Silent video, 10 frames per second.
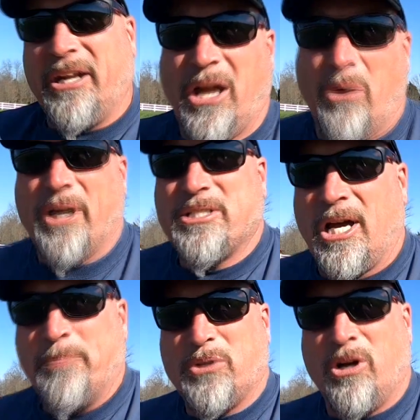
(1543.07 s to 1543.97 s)
ago. I
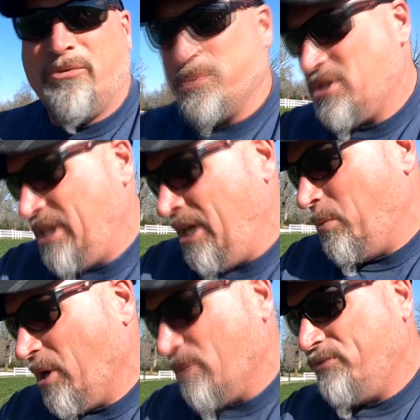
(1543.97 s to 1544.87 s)
topped it off with seed.
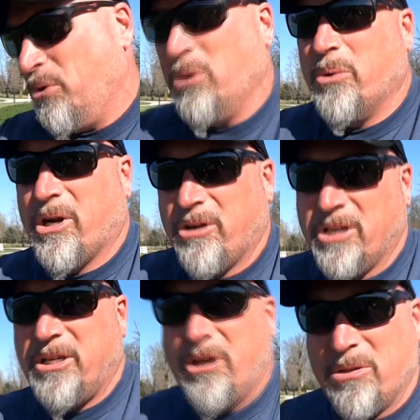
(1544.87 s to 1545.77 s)
We were full. We were
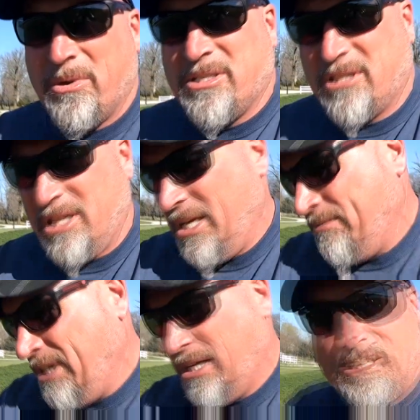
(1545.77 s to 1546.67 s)
good to go the rest of the evening,